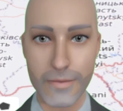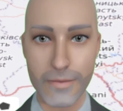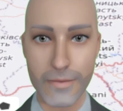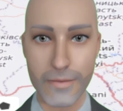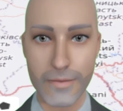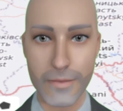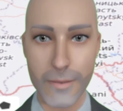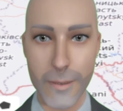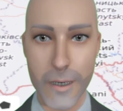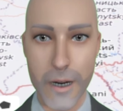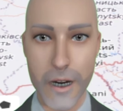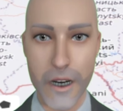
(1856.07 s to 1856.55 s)

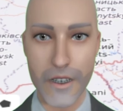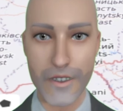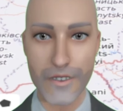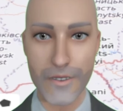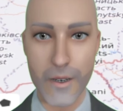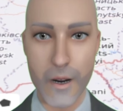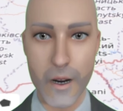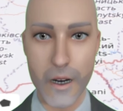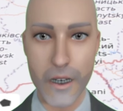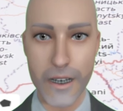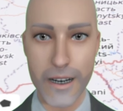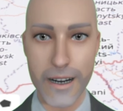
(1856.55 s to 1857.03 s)
Pocket
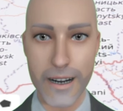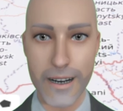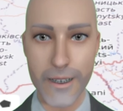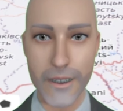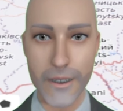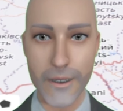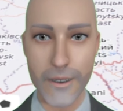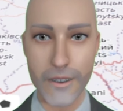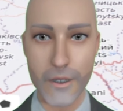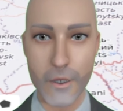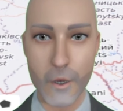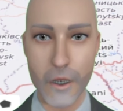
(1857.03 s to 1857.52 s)
Frog
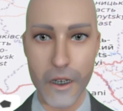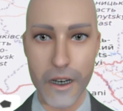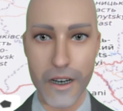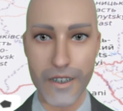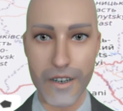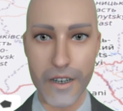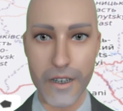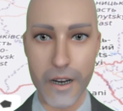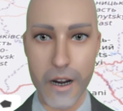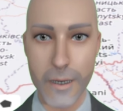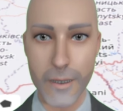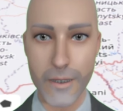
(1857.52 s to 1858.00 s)
asks, do you
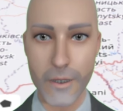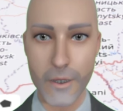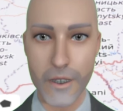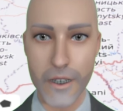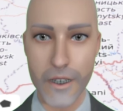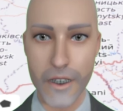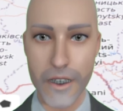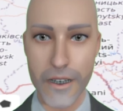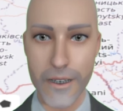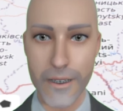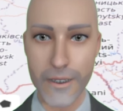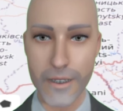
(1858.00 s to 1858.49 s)
have an
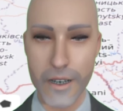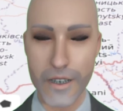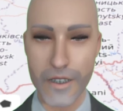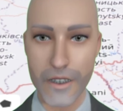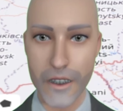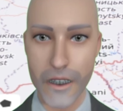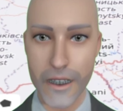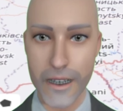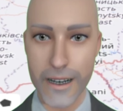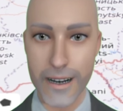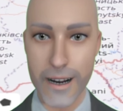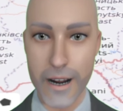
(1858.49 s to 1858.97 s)
updated list of
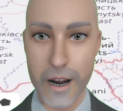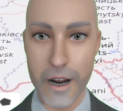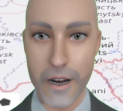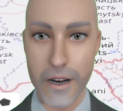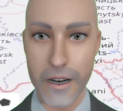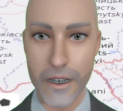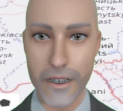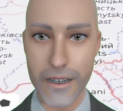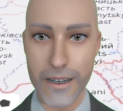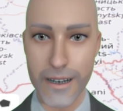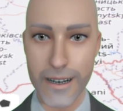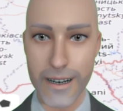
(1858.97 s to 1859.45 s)

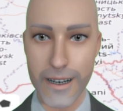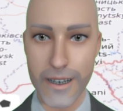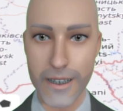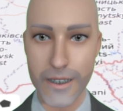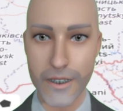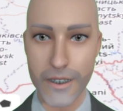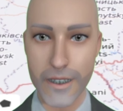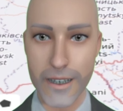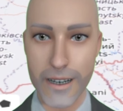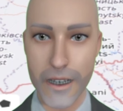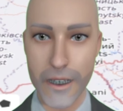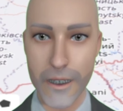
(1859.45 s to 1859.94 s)
KIA
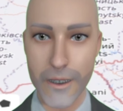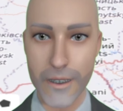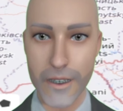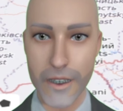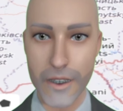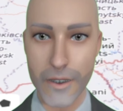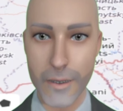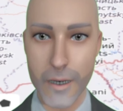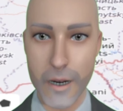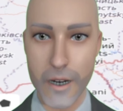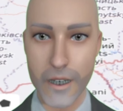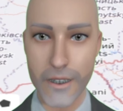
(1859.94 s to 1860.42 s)
tanks
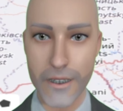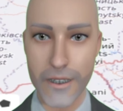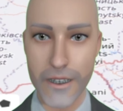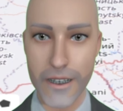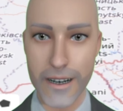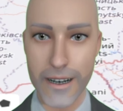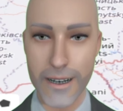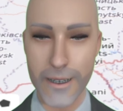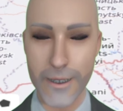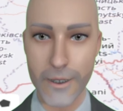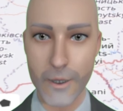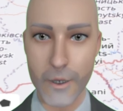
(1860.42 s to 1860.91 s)
and boats?
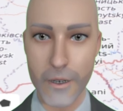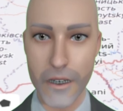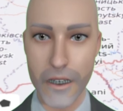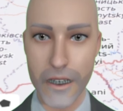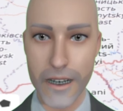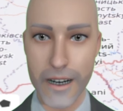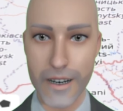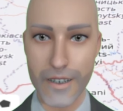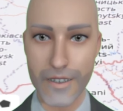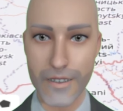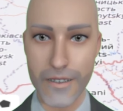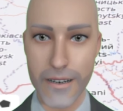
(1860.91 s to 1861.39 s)
Yes, we
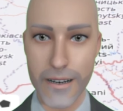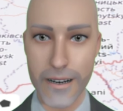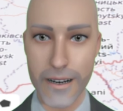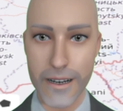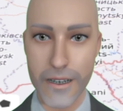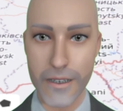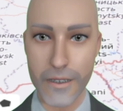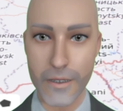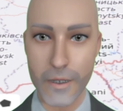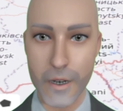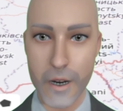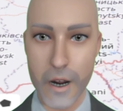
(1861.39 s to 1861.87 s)
have a
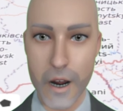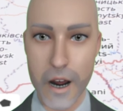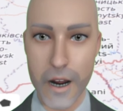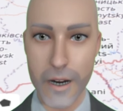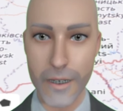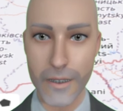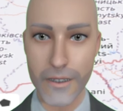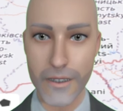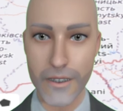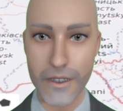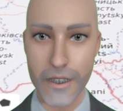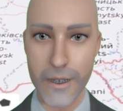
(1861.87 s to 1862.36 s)

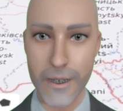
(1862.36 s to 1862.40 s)
update.